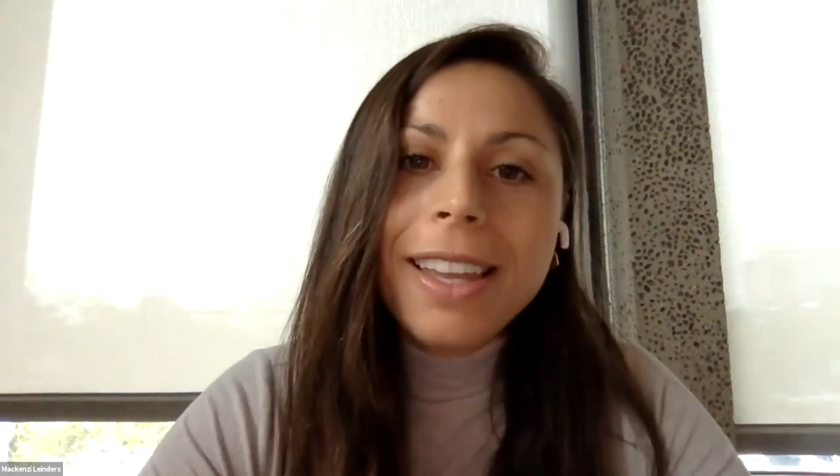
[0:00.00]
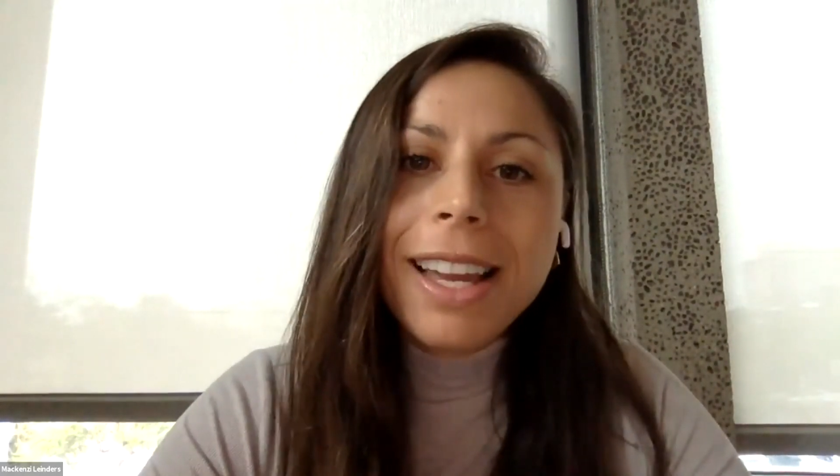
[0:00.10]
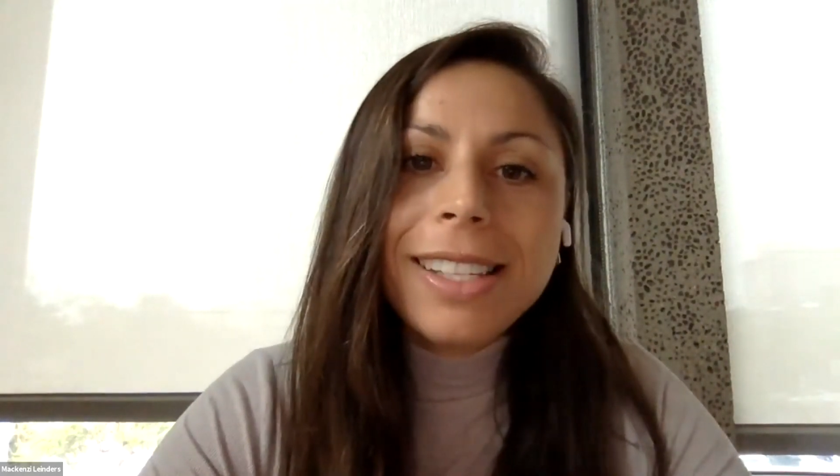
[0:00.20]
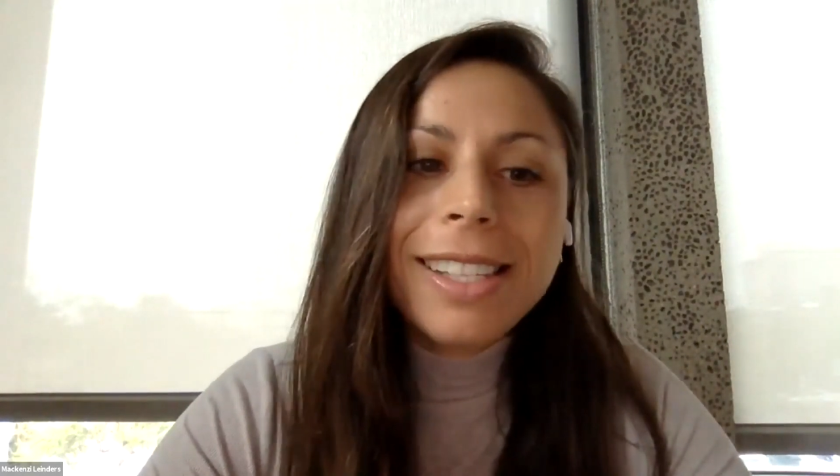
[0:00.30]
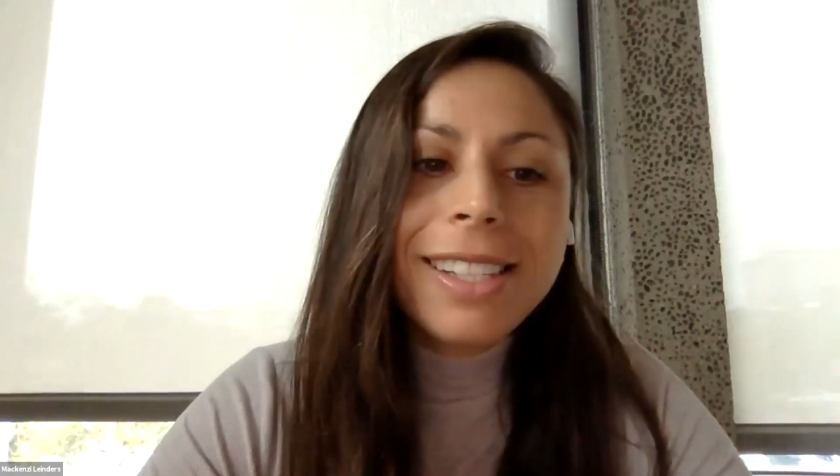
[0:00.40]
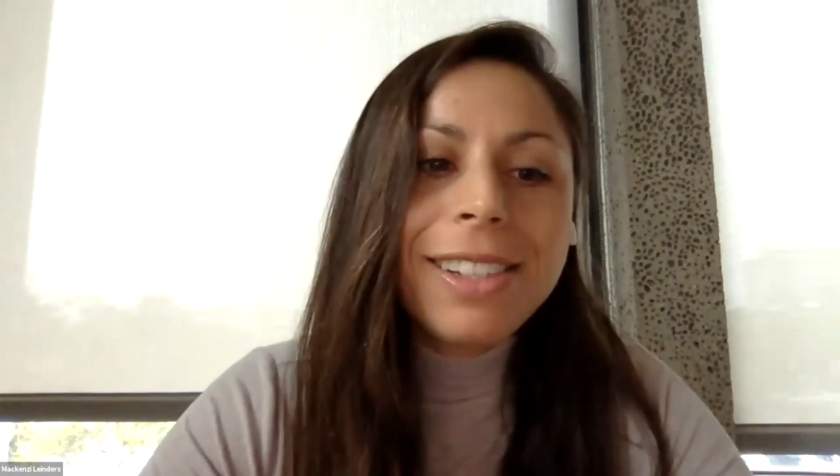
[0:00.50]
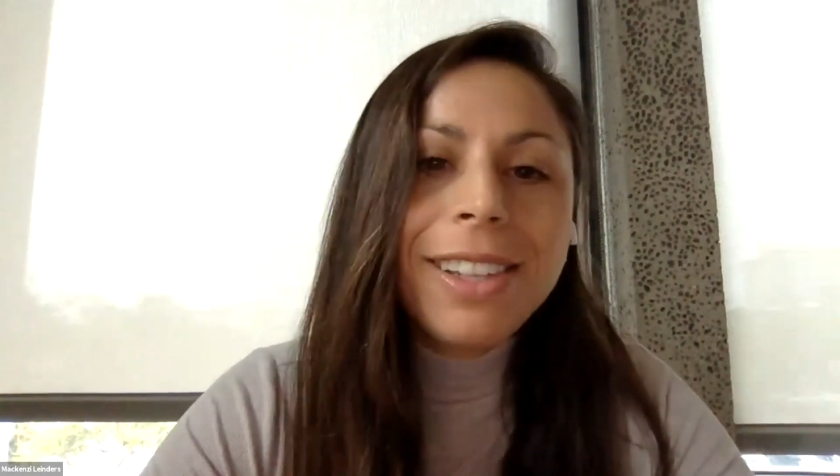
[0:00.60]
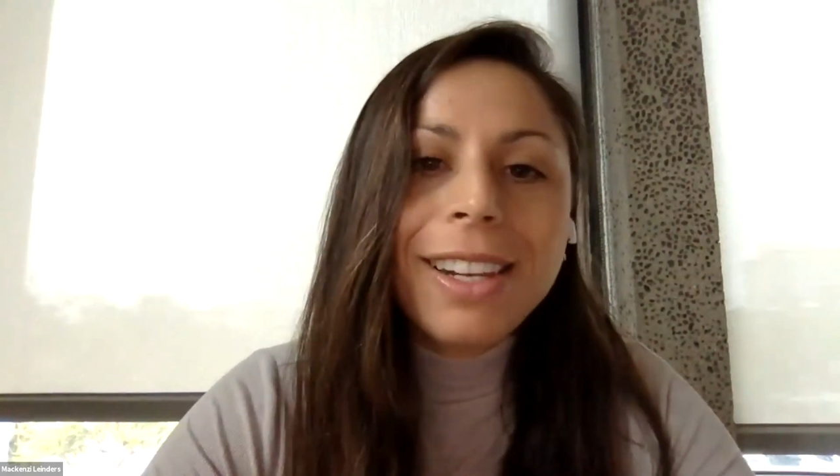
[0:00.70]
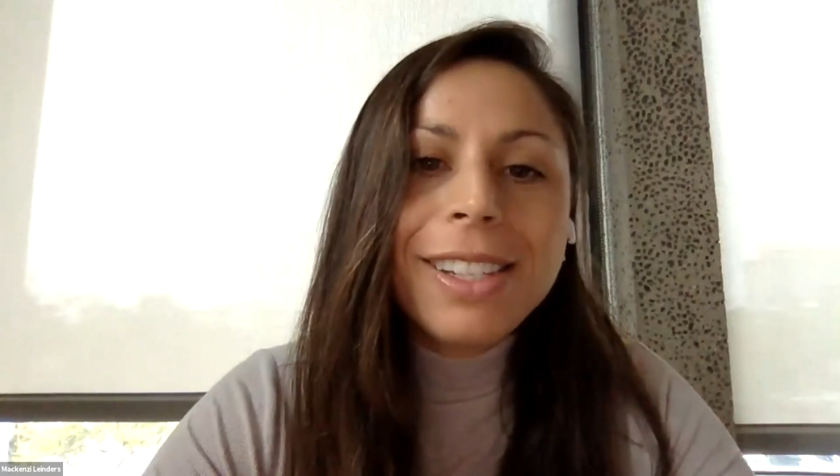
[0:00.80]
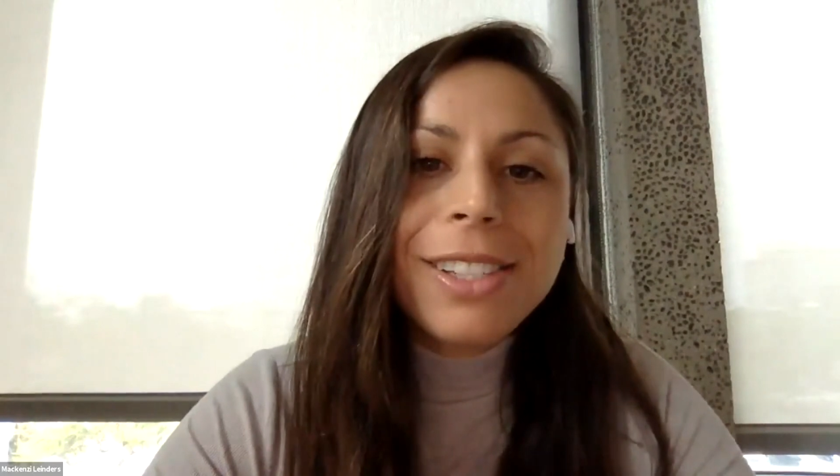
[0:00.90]

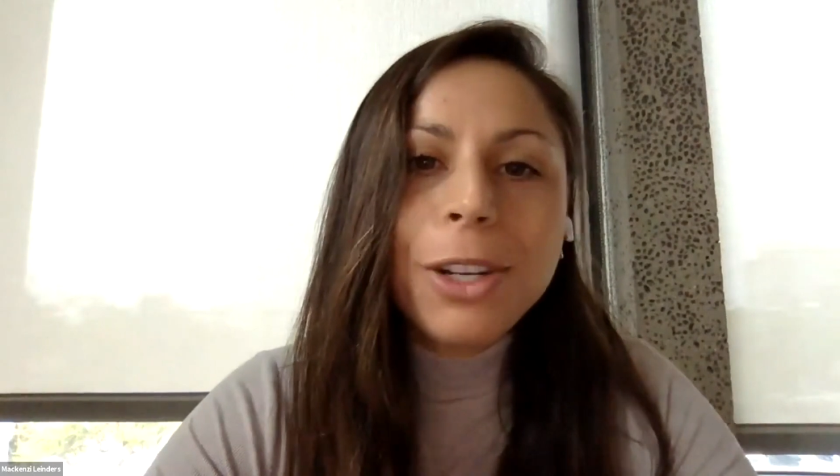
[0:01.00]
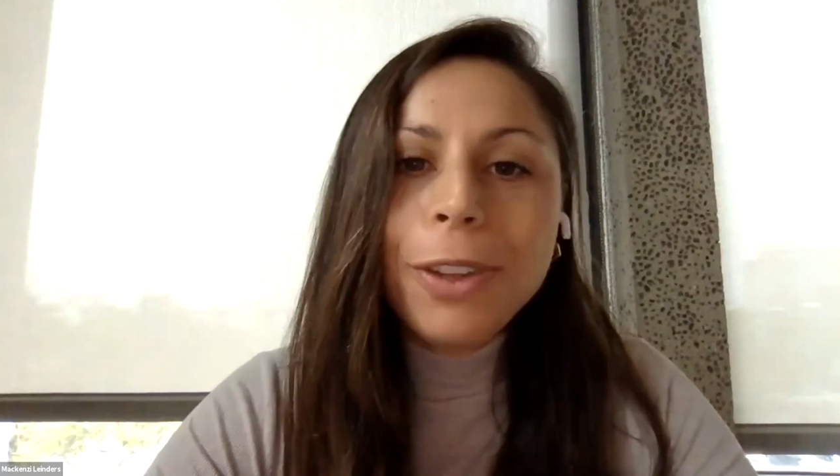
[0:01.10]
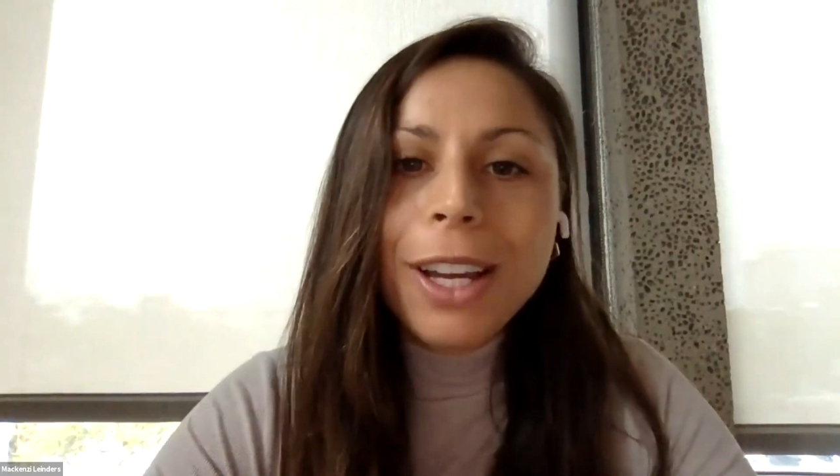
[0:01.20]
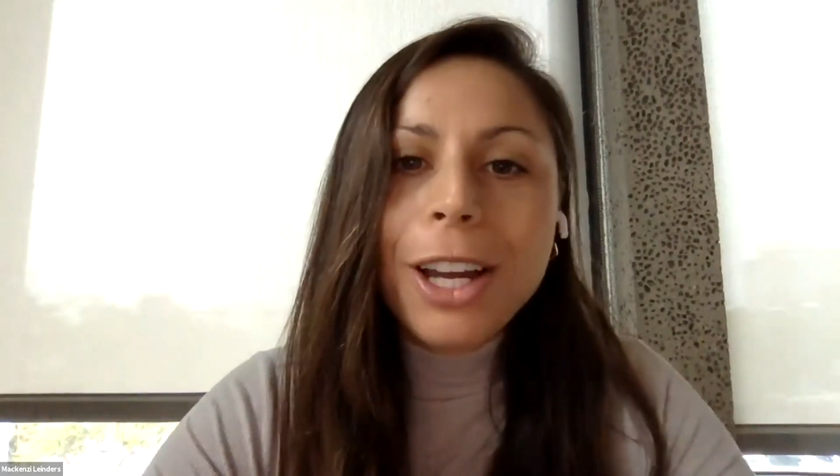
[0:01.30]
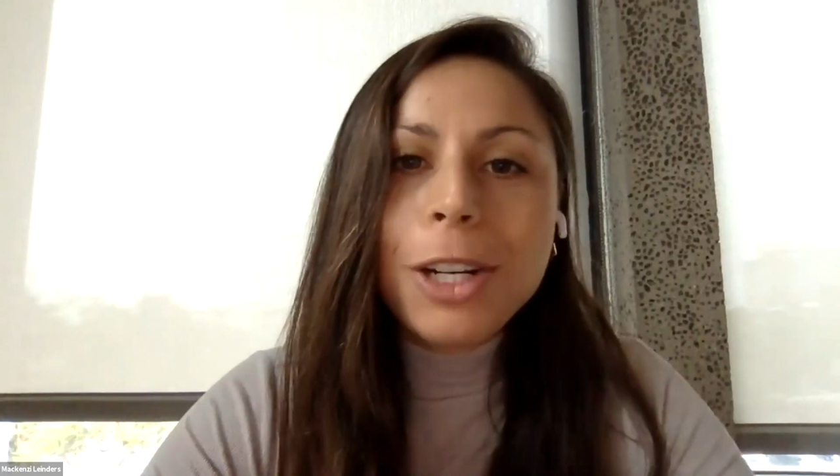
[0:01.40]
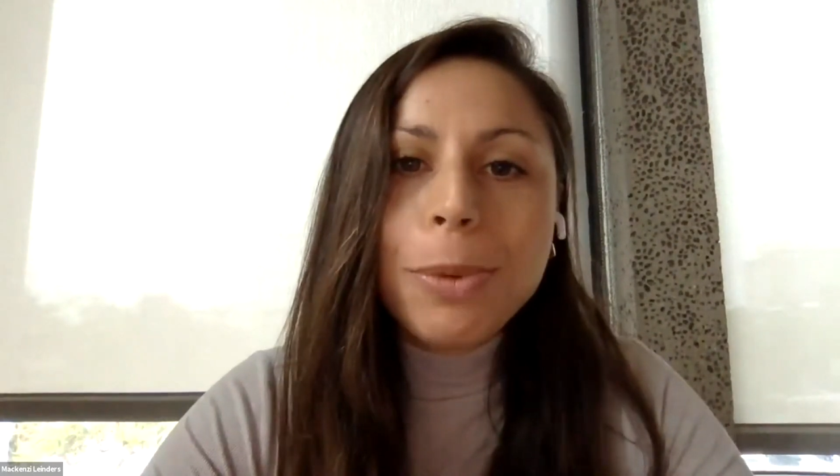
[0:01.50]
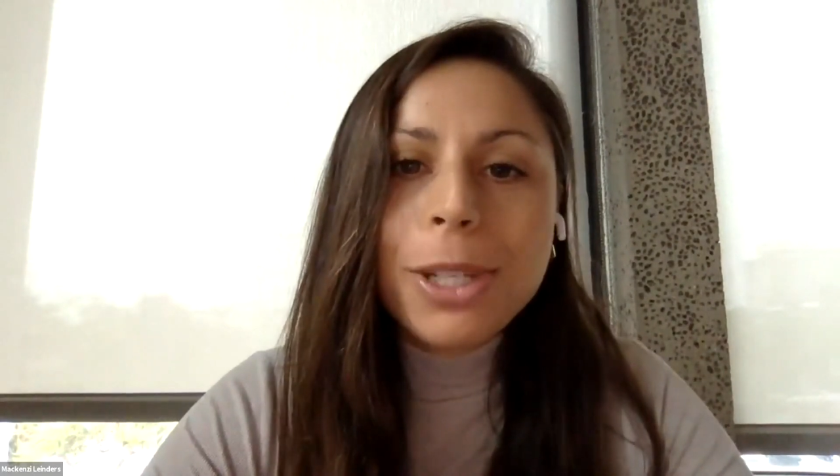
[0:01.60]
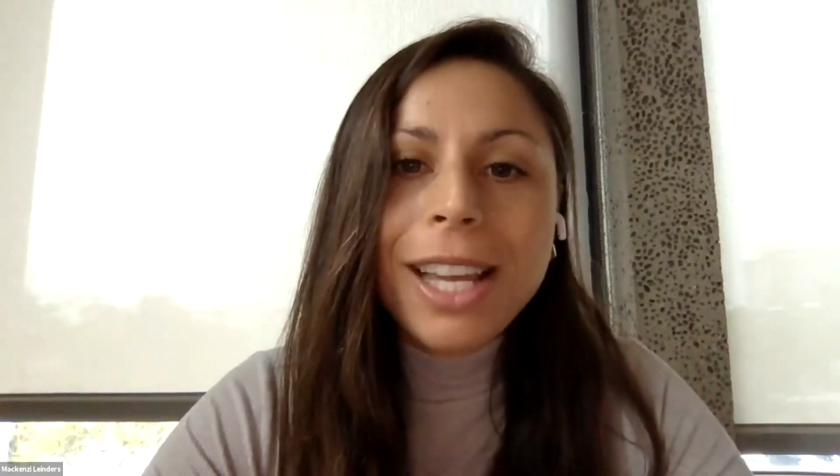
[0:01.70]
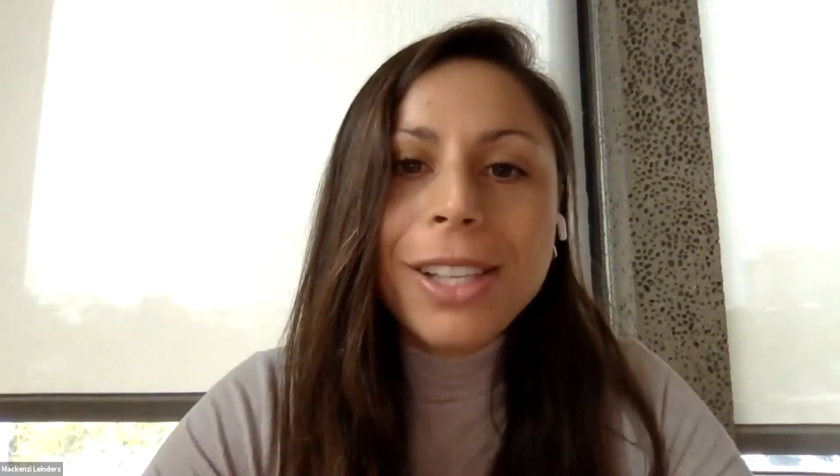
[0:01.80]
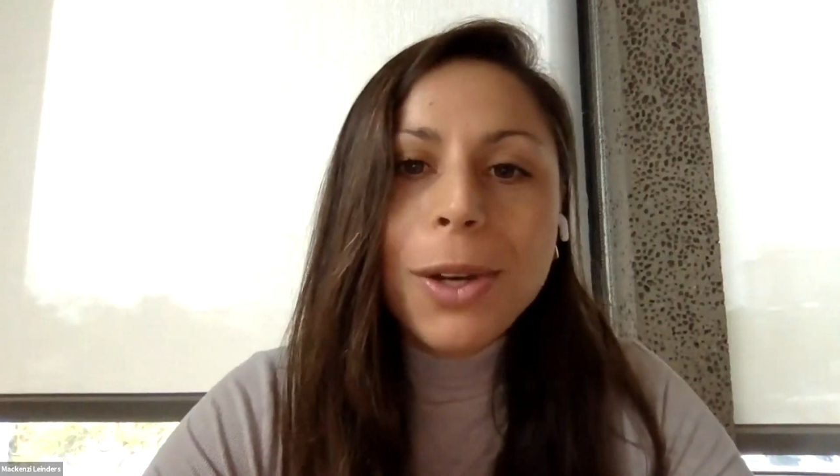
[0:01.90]
that is feeling 100%.